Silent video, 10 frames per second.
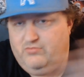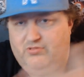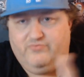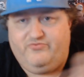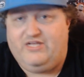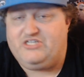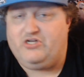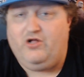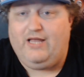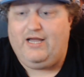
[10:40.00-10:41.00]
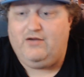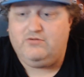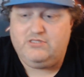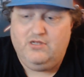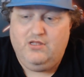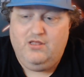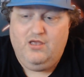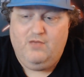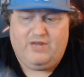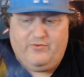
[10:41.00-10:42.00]
flesh it all out.
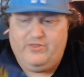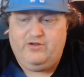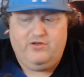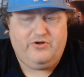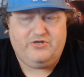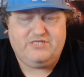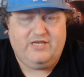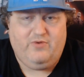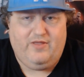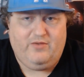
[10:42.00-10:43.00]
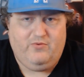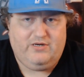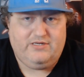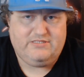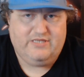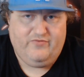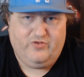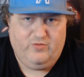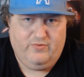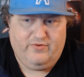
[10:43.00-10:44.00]
But I really don't understand why they wanted to save the
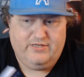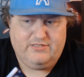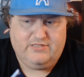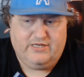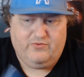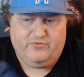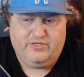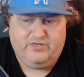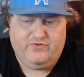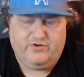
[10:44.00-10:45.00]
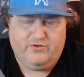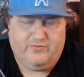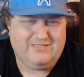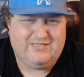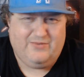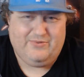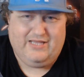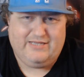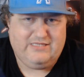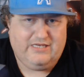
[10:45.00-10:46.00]
human race. They didn't really give a good reason. I would
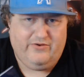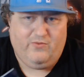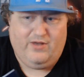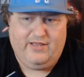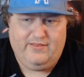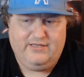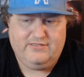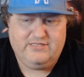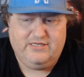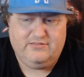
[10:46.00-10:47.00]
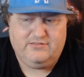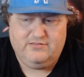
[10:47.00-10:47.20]
like to hear why they sent,